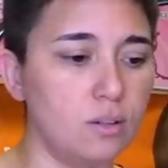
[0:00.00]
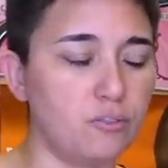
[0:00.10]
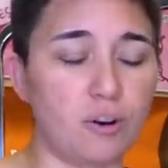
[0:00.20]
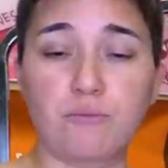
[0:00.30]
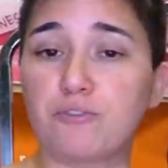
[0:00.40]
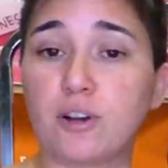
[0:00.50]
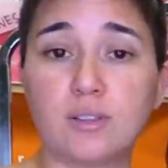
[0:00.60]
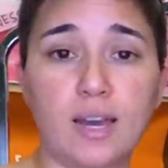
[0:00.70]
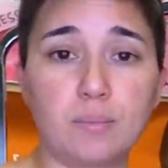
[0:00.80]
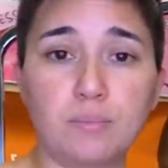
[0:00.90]
From
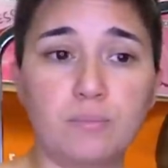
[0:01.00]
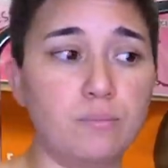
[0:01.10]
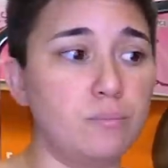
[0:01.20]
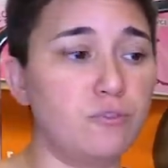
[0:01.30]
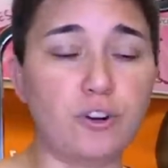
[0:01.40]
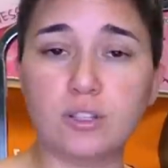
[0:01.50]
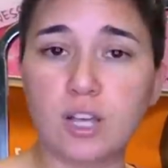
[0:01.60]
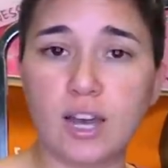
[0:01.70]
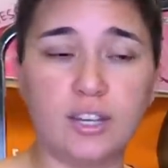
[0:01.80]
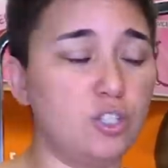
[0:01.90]
frontline
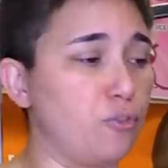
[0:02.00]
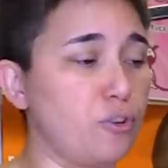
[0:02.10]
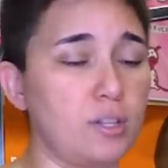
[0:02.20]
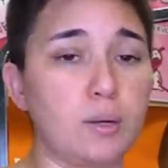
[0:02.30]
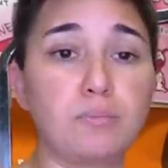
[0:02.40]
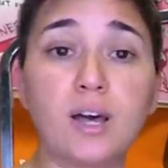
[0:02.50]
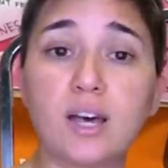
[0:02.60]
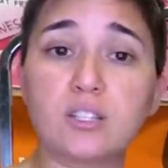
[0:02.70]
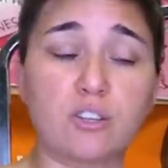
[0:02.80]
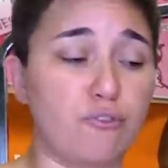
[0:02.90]

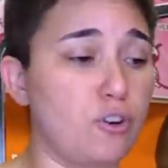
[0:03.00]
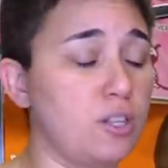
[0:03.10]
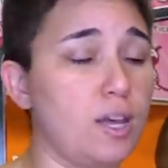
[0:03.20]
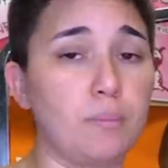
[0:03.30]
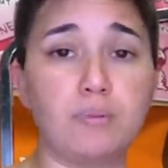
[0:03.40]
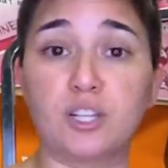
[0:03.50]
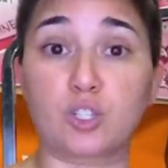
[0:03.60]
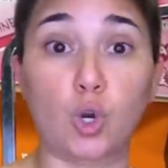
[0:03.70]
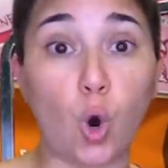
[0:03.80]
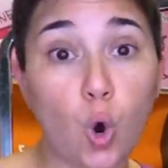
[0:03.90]
plus to frontline
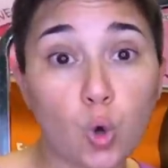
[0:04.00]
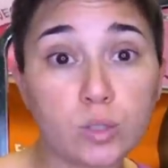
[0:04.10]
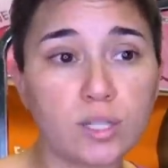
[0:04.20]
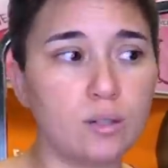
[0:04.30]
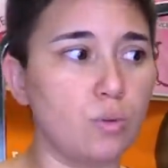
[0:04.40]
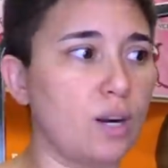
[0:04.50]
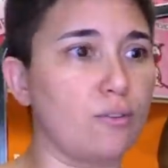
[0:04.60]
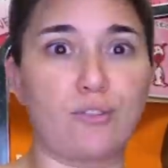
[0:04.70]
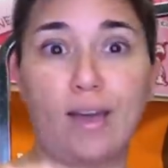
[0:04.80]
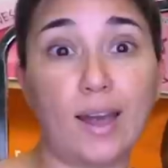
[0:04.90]
plus gold,
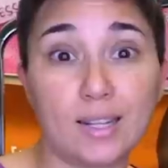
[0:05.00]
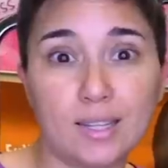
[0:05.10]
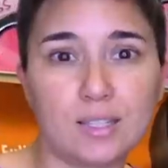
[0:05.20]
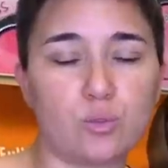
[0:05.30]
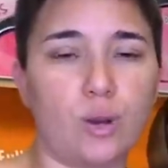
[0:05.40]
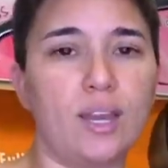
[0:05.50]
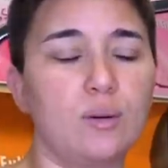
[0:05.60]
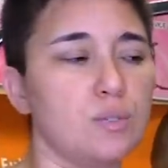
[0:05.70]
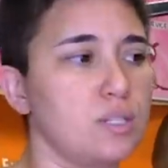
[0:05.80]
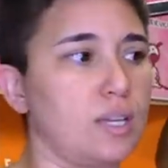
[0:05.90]
whatever that is,
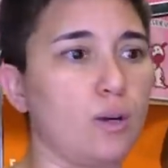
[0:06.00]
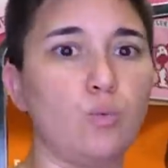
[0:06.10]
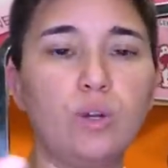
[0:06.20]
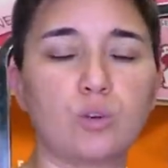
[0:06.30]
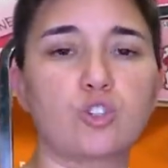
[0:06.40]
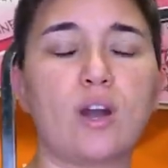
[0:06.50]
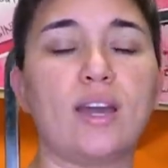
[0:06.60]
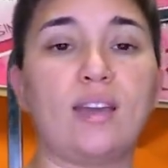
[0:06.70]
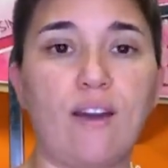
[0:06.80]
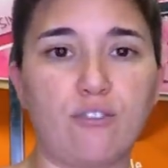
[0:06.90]
right? It was just like we were
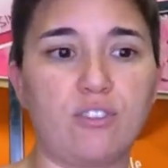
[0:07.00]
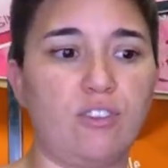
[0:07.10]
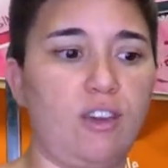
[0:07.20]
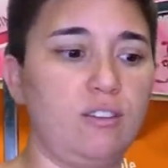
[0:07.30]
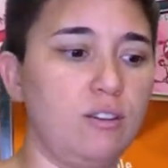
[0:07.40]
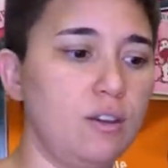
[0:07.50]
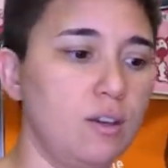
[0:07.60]
trying everything.